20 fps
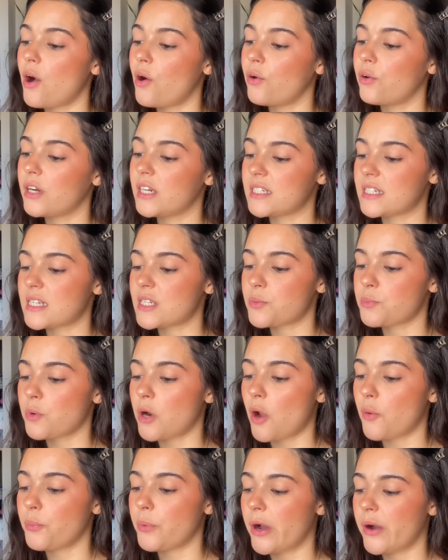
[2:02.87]
Essence Brow
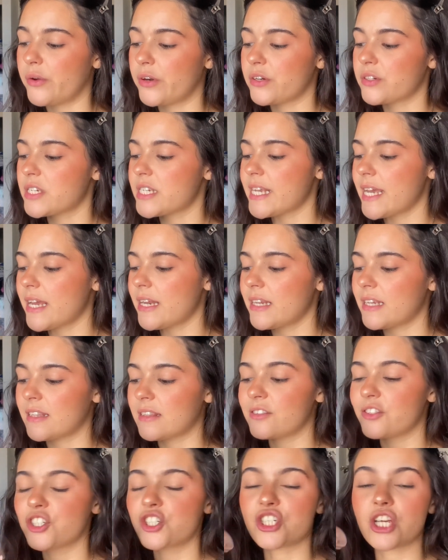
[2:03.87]
Powder set in the
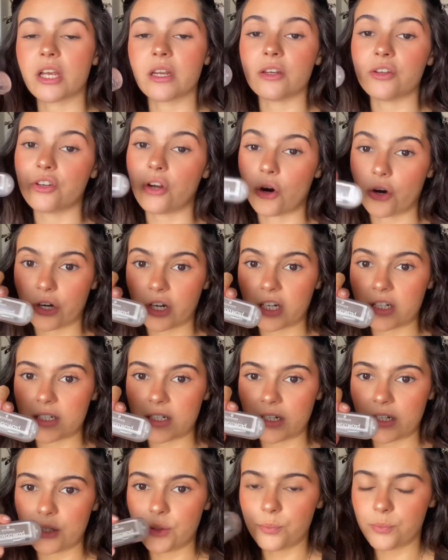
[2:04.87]
shade Dark and
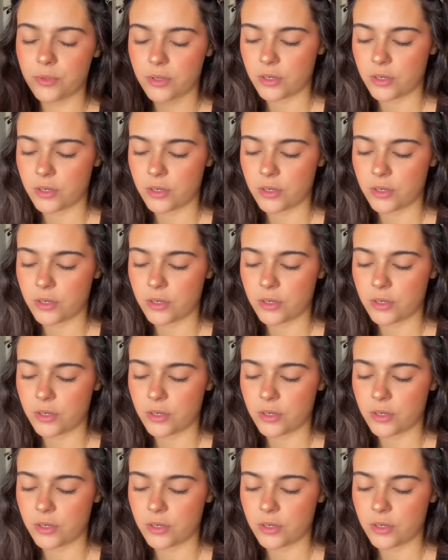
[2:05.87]
Deep.